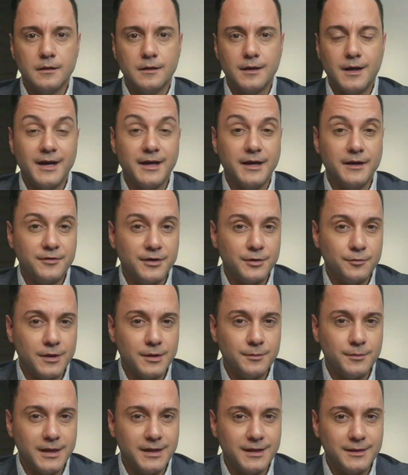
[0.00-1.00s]
Hi
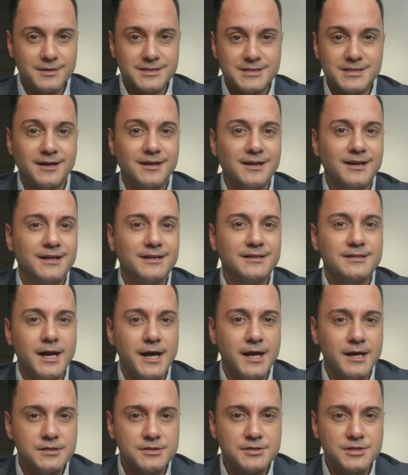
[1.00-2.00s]
everyone, my name is
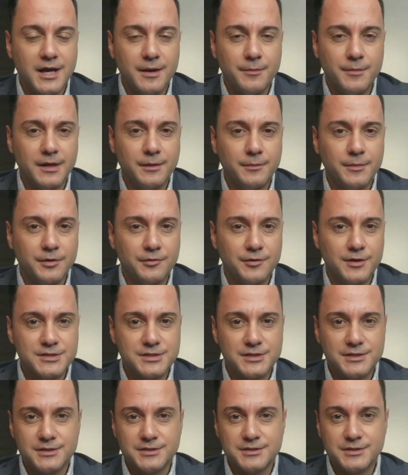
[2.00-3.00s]
Takhsh. I'm an
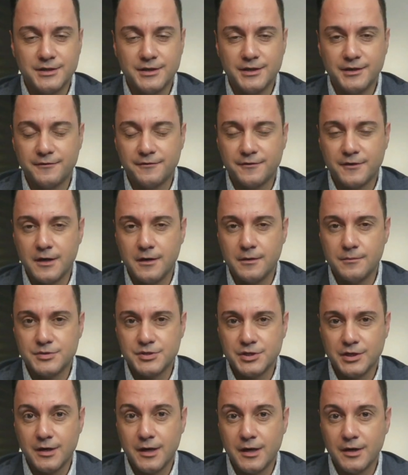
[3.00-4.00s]
immigration attorney from
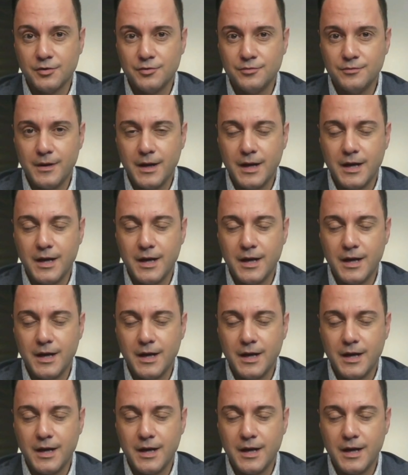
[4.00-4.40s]
Chicago.